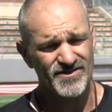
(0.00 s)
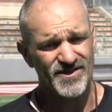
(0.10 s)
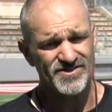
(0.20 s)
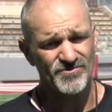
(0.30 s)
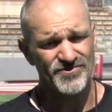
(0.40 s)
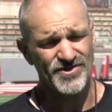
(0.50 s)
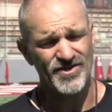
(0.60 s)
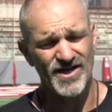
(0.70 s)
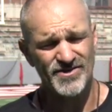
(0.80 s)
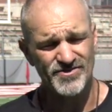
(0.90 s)
You know, that's one thing
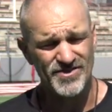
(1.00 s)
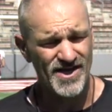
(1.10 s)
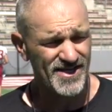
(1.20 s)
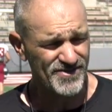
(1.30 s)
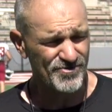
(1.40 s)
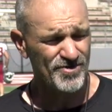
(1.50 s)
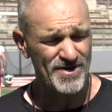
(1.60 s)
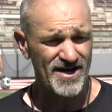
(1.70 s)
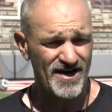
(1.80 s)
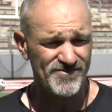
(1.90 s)
you got to do. You got to get the
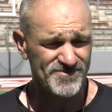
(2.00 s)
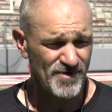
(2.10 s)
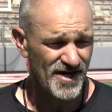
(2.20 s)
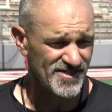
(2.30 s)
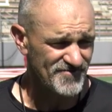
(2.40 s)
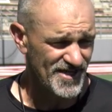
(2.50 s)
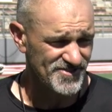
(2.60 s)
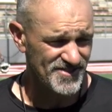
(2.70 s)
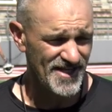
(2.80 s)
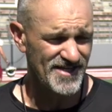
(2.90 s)
quarterback off his spot as fast
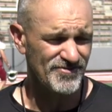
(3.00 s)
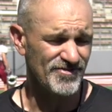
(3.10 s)
as you can.